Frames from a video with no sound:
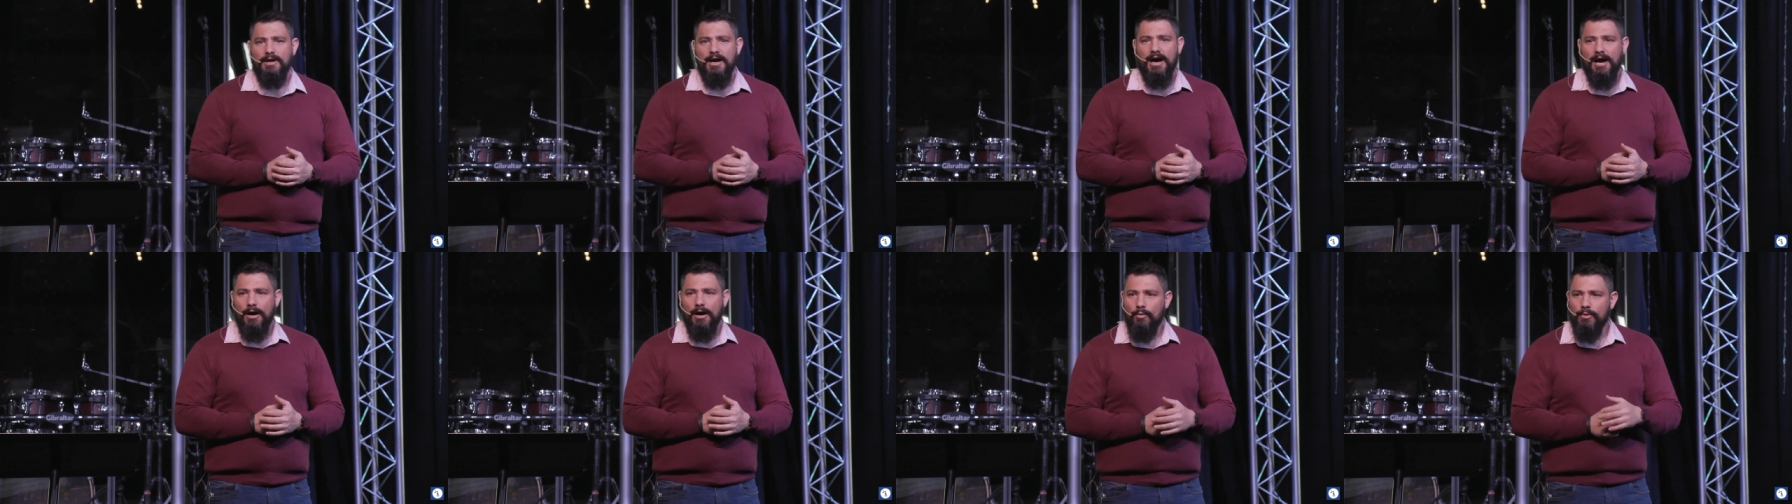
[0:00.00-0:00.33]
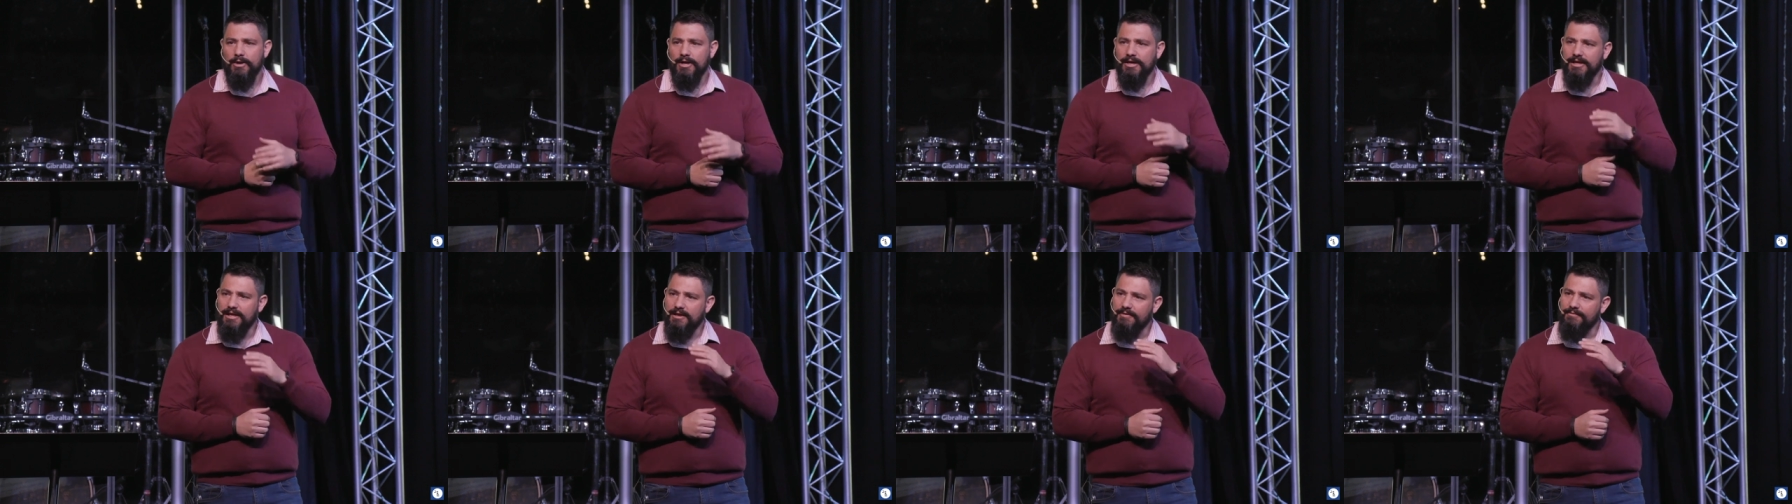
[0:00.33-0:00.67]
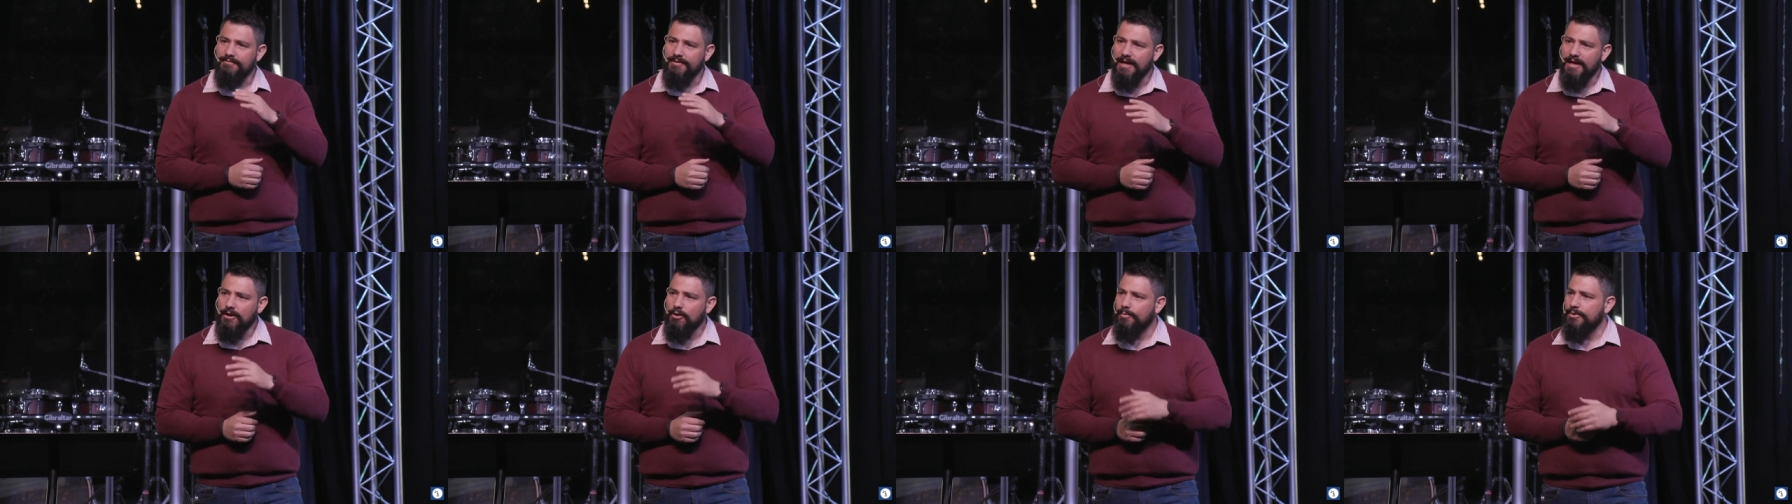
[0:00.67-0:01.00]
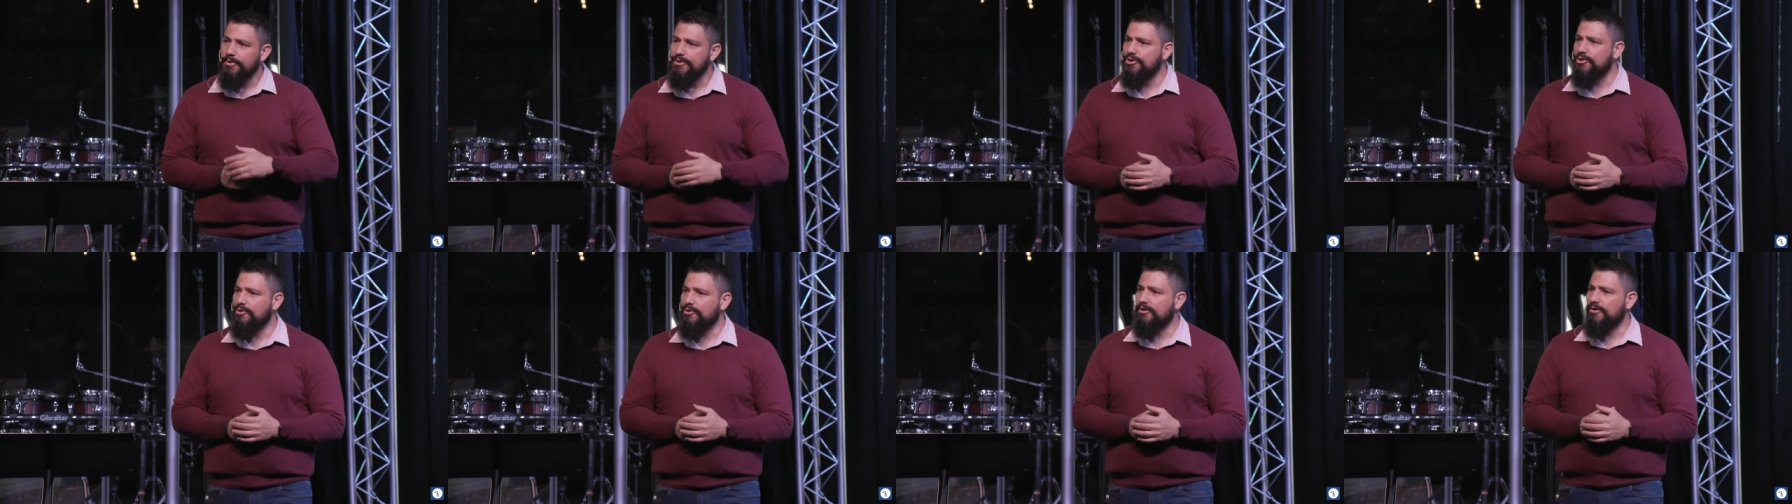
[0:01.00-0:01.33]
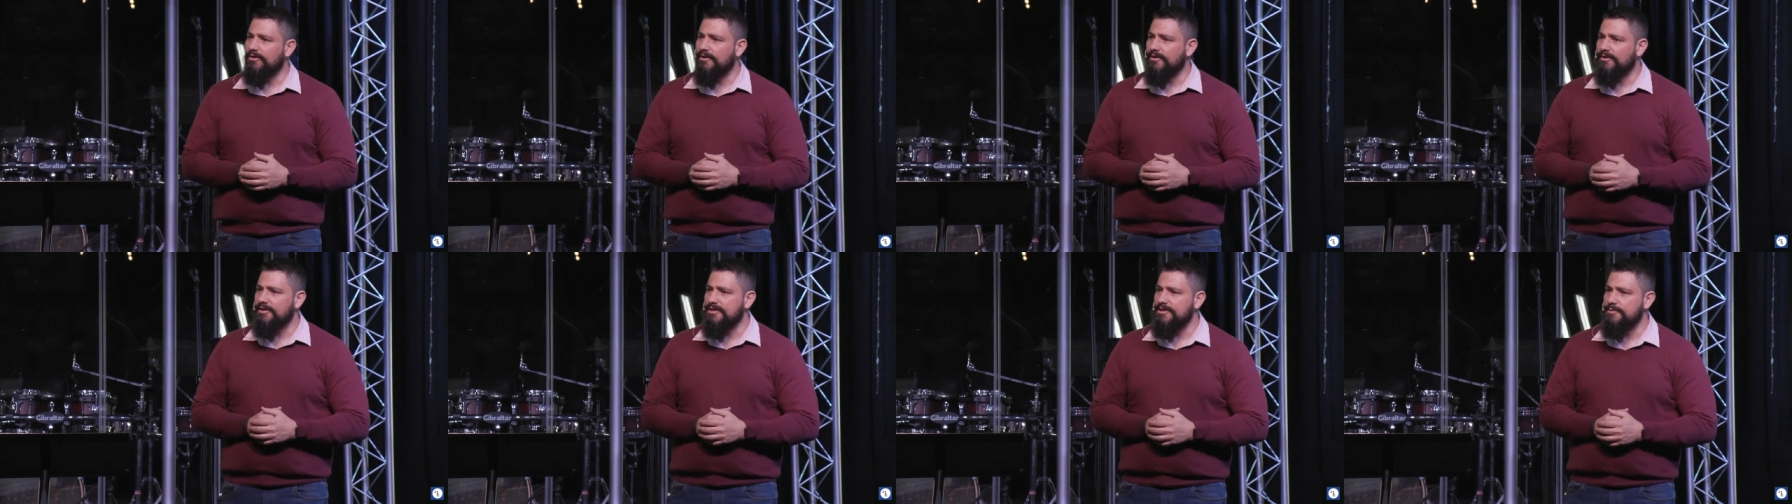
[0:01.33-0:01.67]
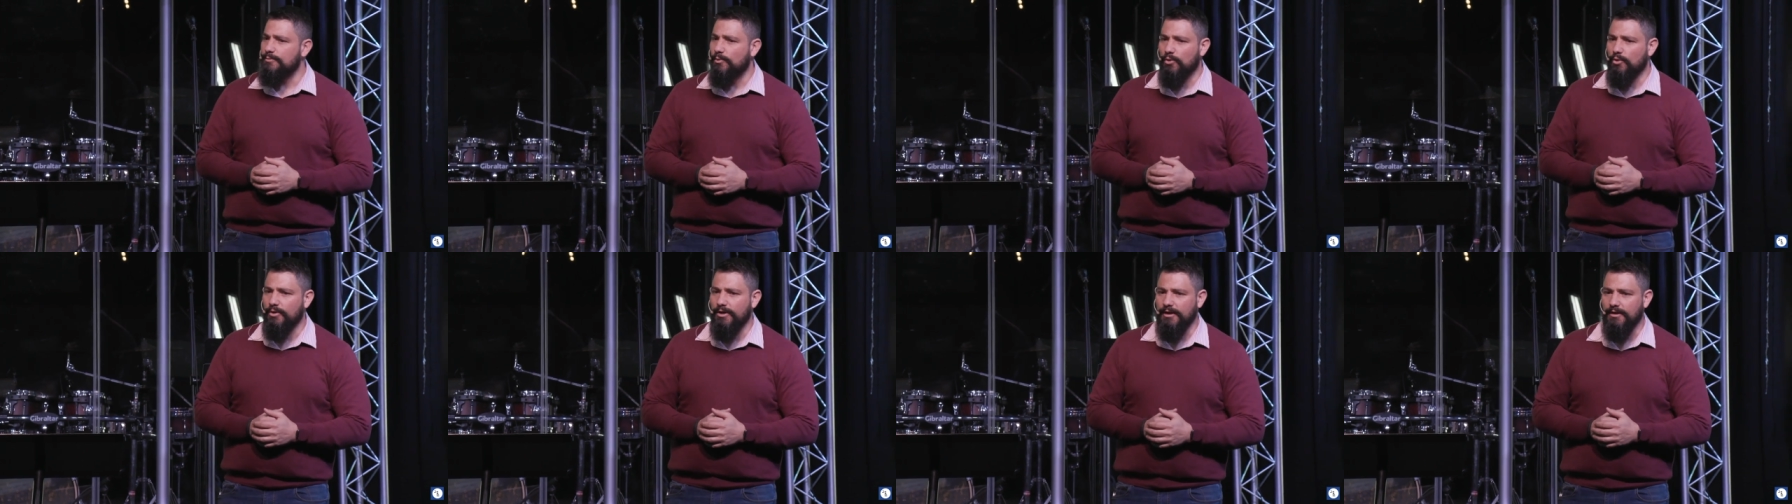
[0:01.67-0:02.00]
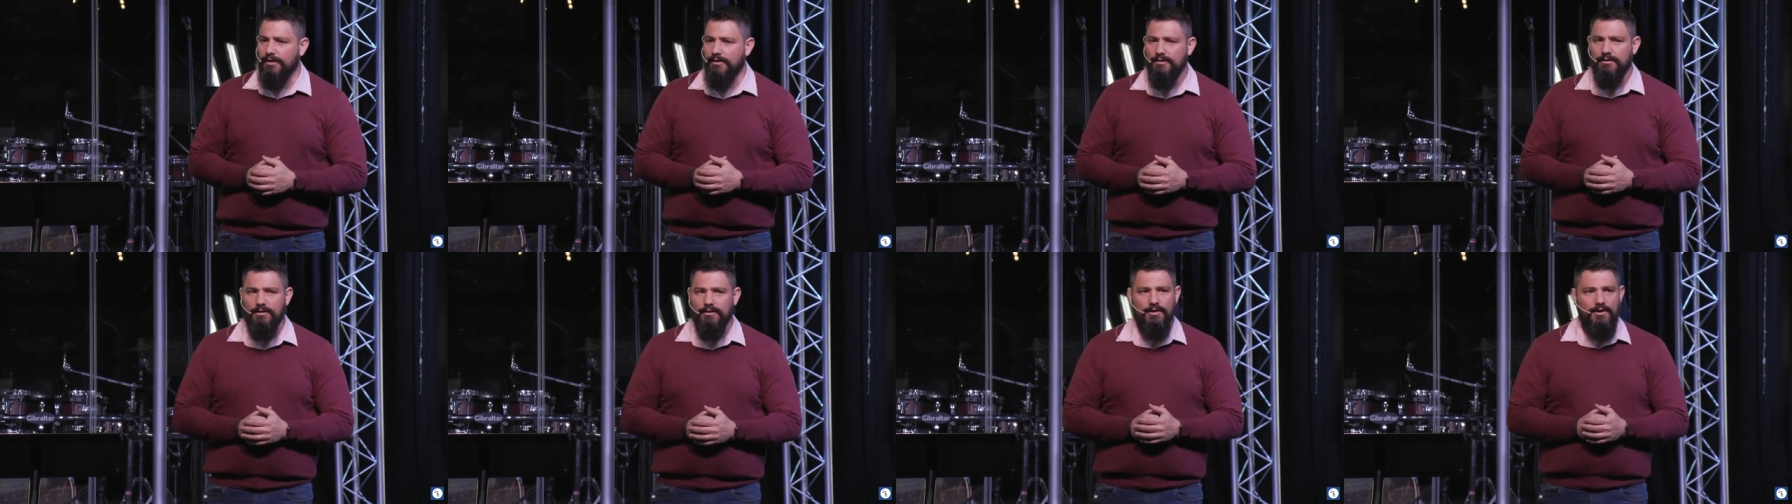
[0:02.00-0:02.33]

I want to give that opportunity this morning.